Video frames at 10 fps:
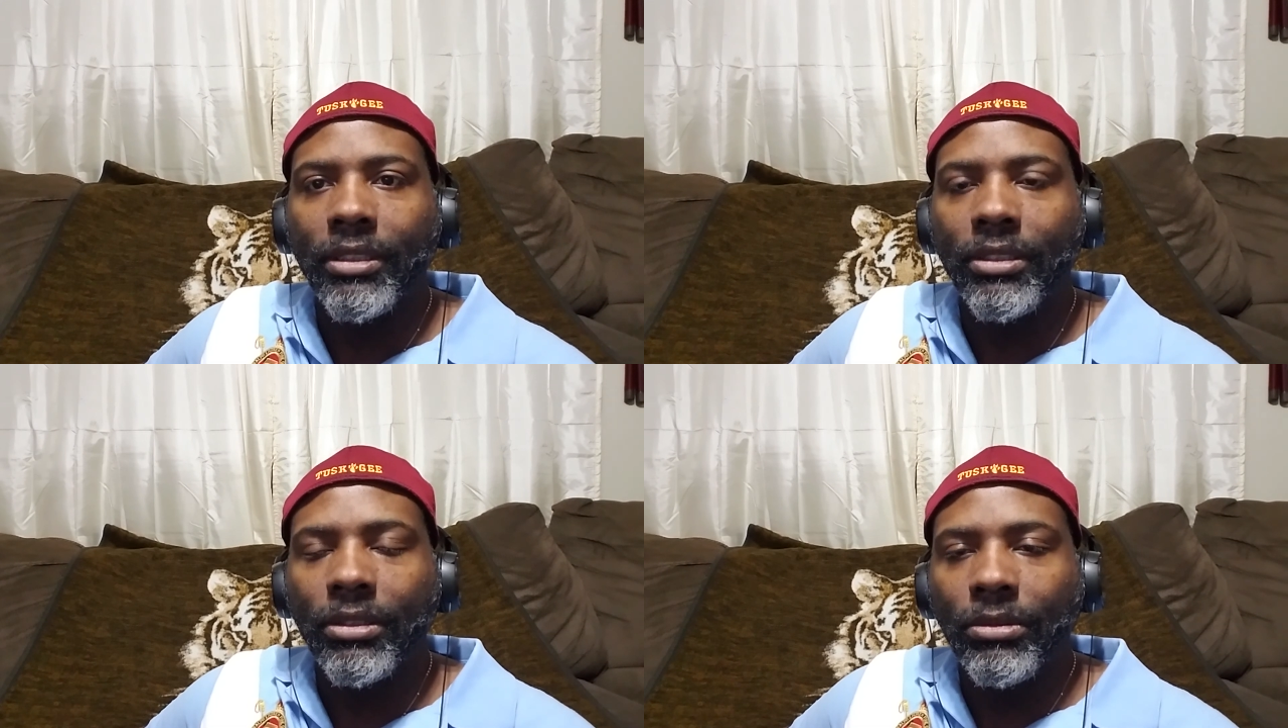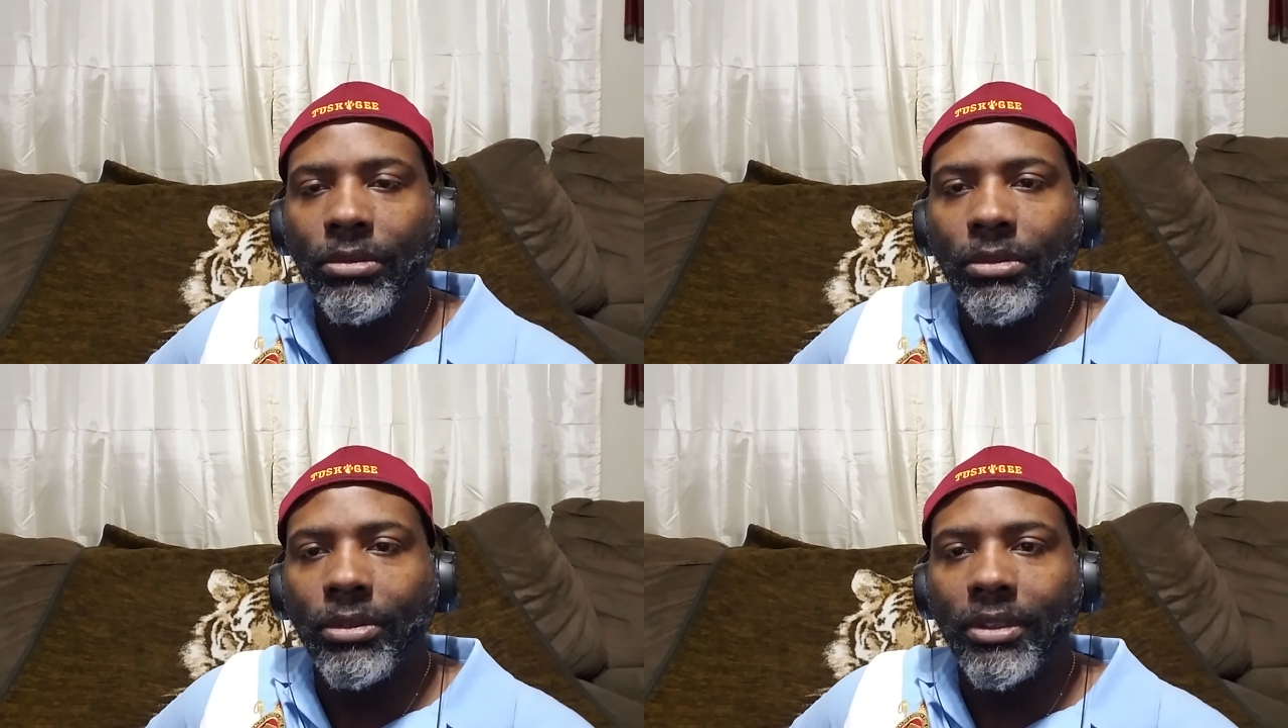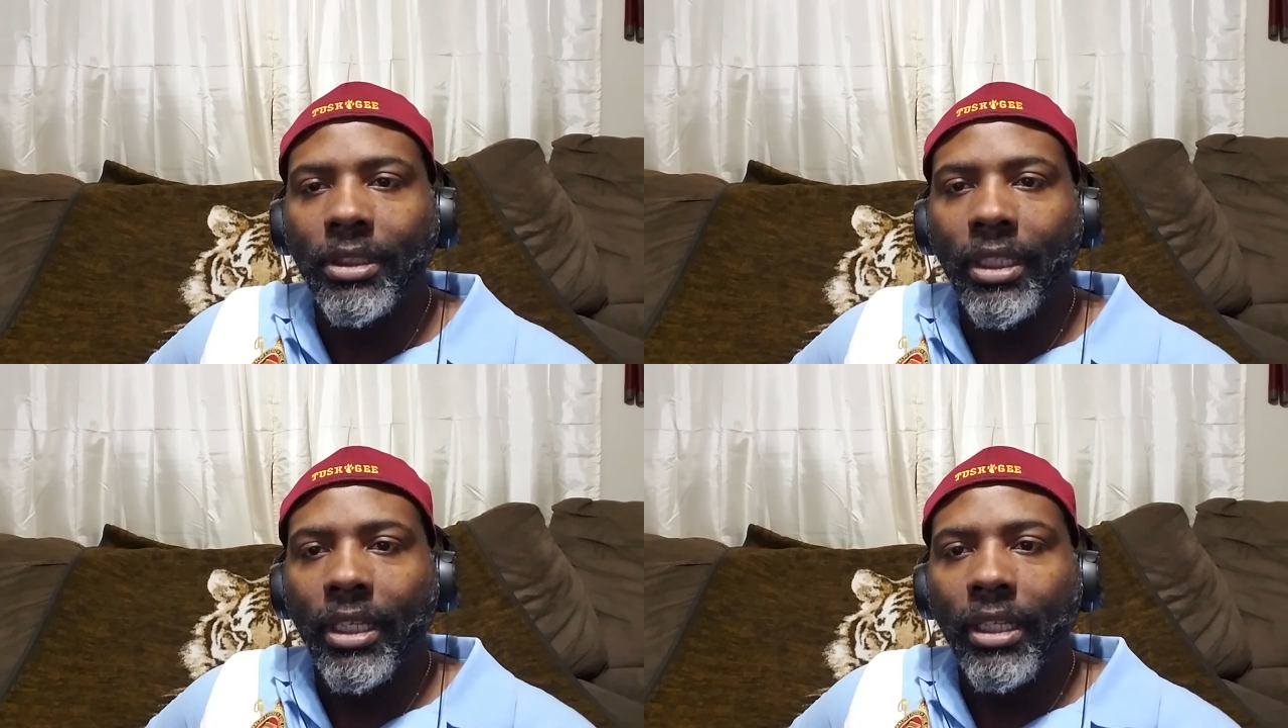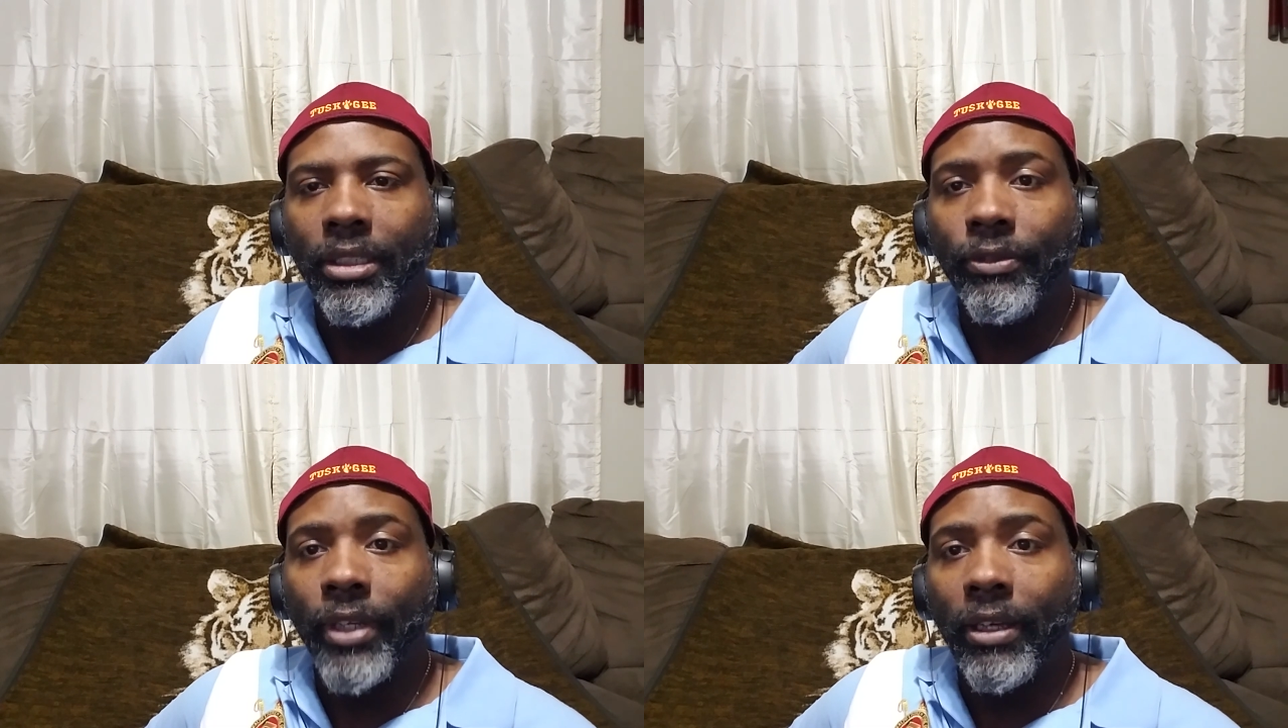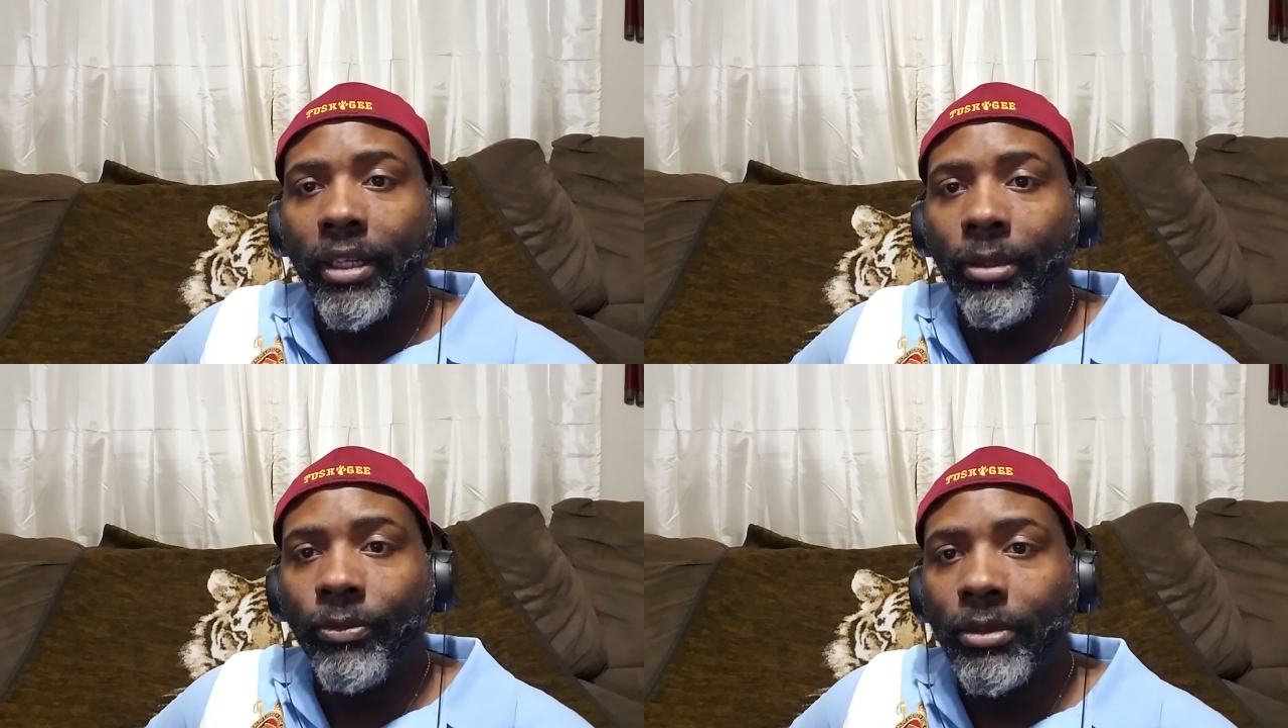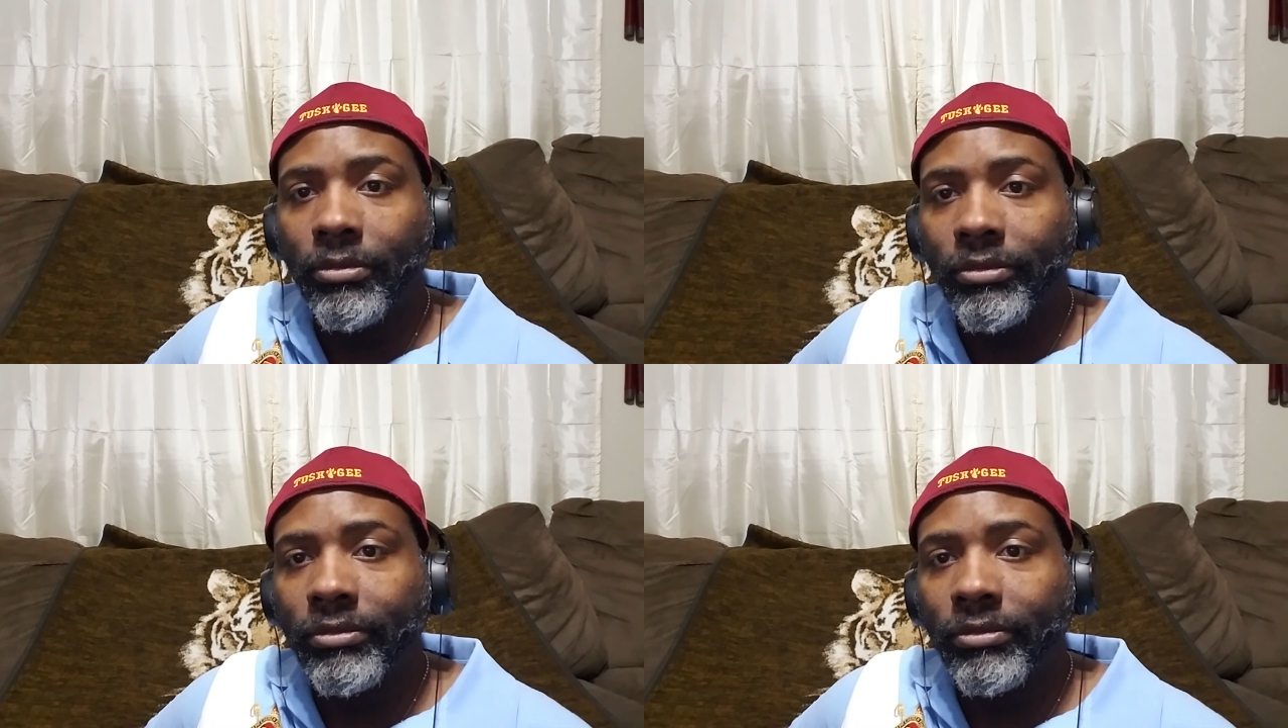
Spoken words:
and schools, you found helpful.